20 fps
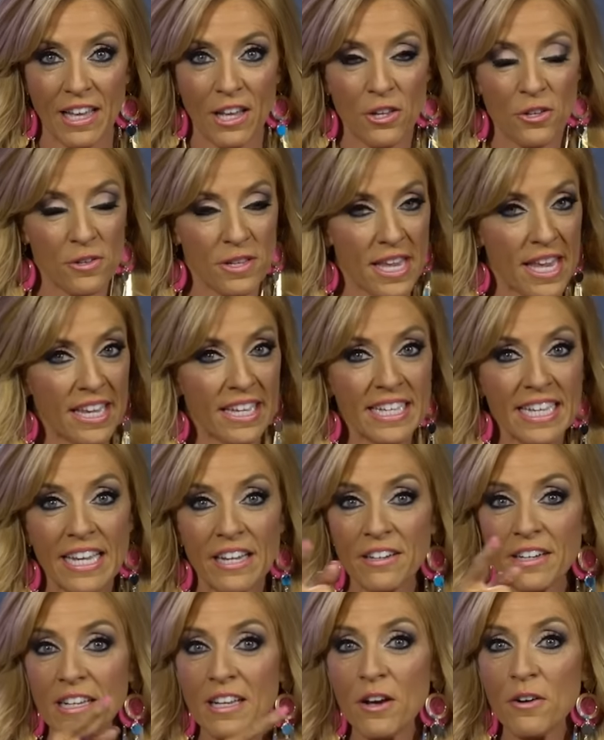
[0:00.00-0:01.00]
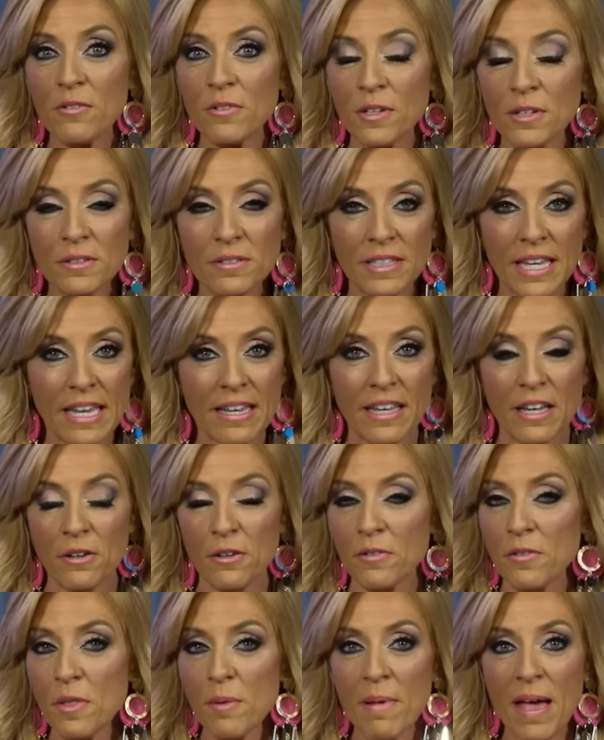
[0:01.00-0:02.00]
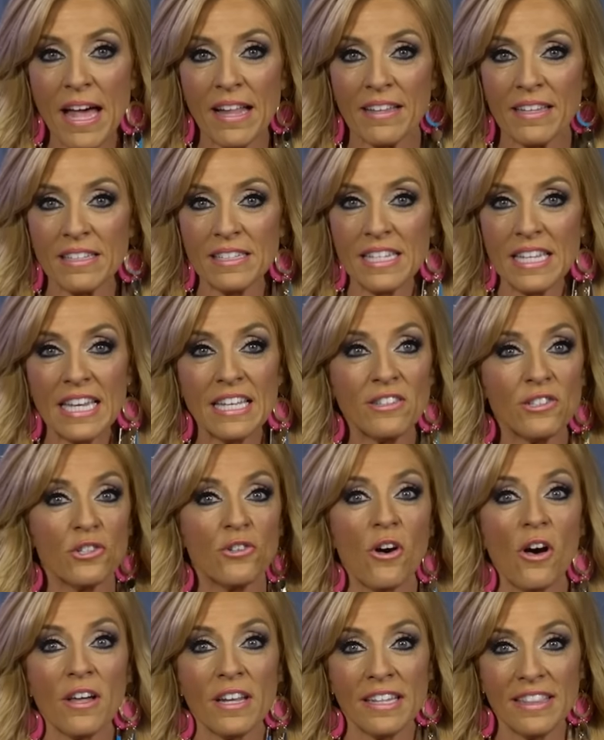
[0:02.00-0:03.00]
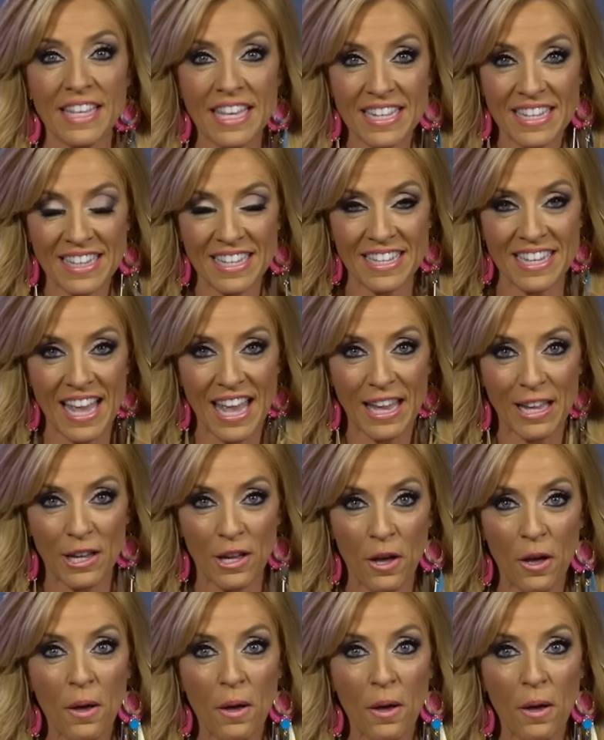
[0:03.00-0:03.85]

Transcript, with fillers: You can't carry it over, can't carry over the balance, it's gone at the end of the day.